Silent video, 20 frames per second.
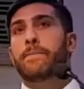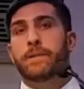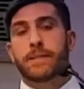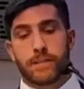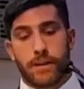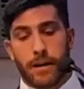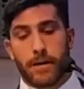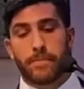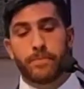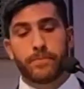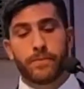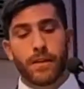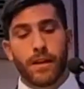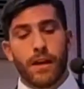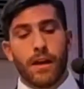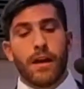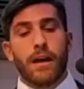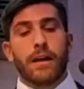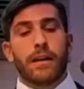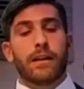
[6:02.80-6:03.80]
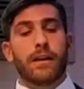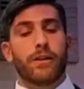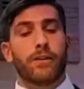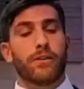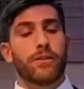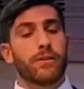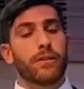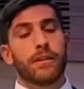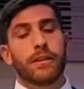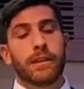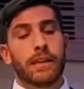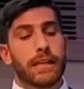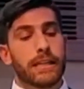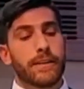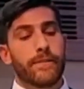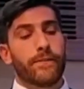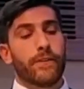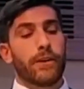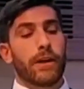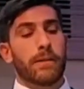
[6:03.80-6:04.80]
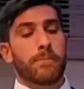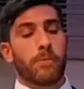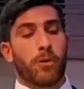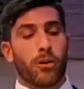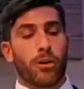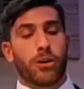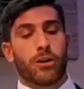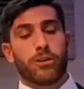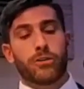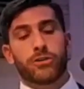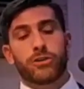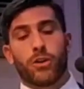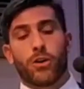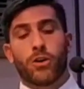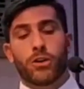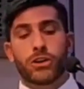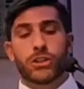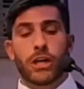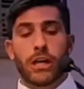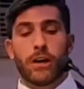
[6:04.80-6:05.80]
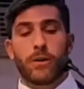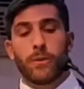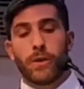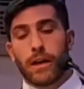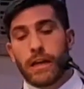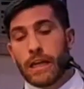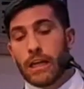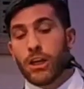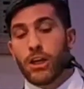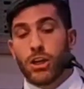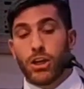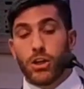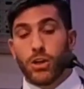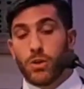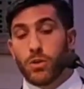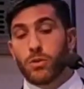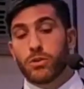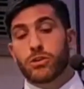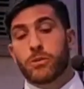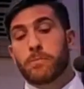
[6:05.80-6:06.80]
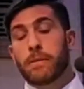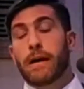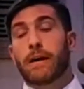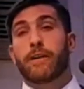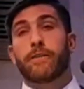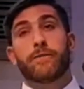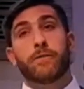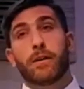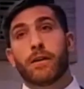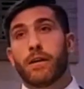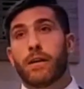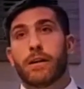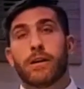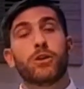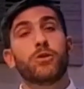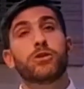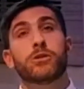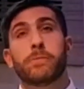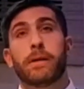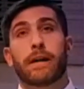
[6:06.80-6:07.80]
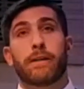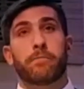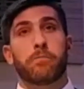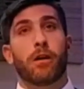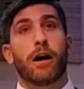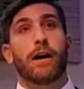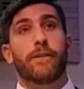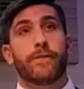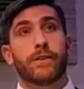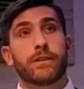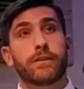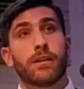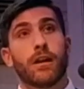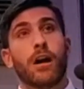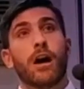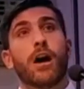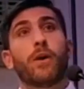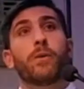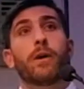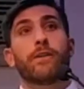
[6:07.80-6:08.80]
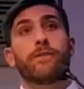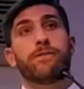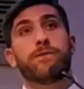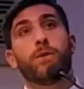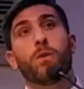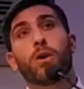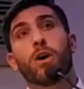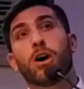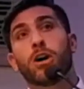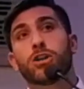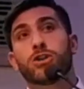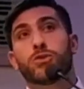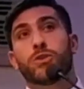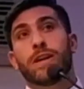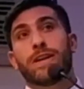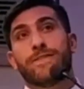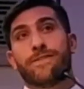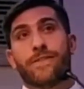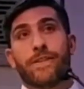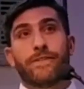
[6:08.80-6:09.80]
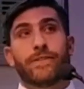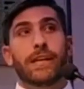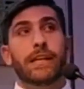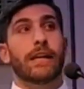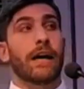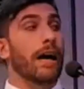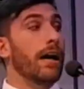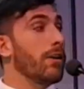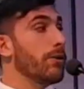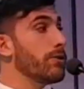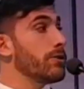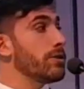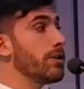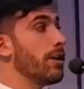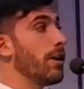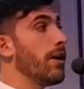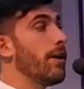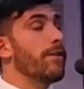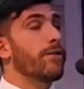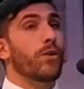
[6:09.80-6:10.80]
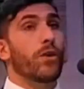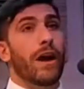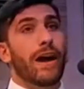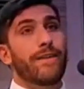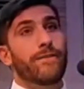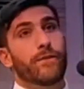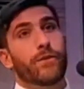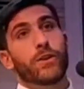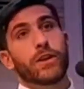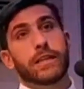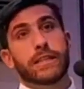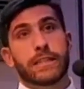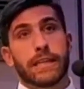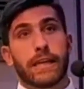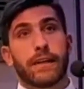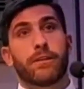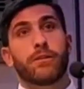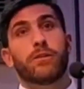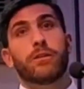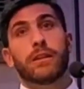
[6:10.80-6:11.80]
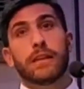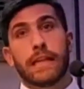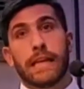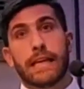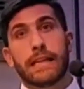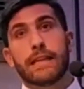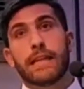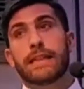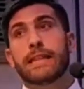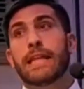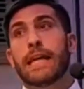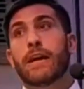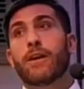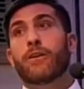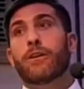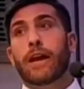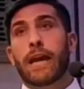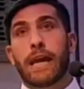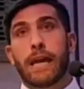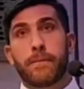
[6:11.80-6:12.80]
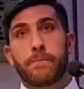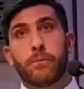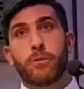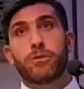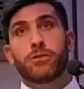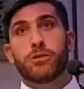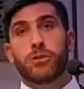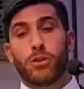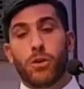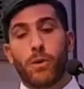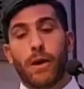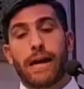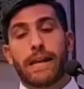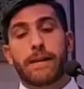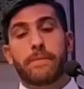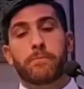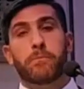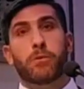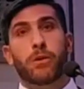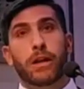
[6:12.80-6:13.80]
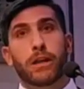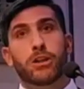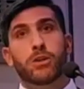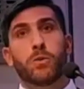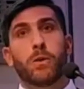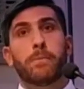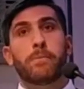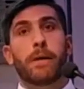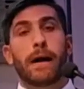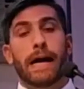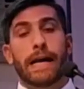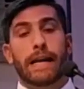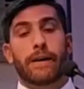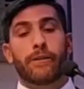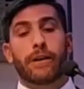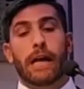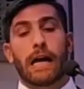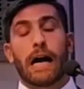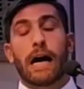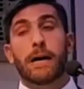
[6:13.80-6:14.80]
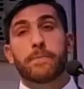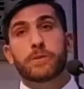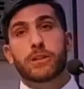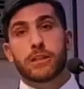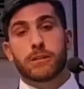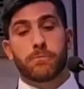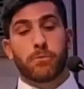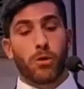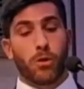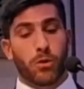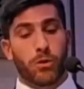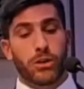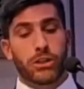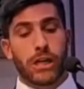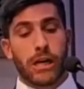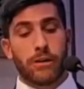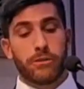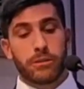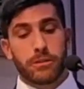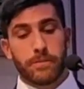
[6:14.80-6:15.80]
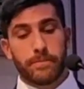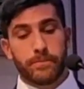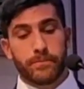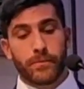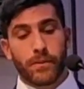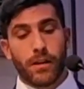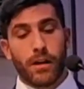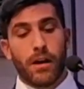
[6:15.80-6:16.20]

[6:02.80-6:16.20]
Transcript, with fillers: Amazon. Now, these affiliate marketers are generating huge amount of uh, huge amount of profits, around four hundred and fifty dollars for every single lead that they are able to go ahead and bring to a binary options brokerage house,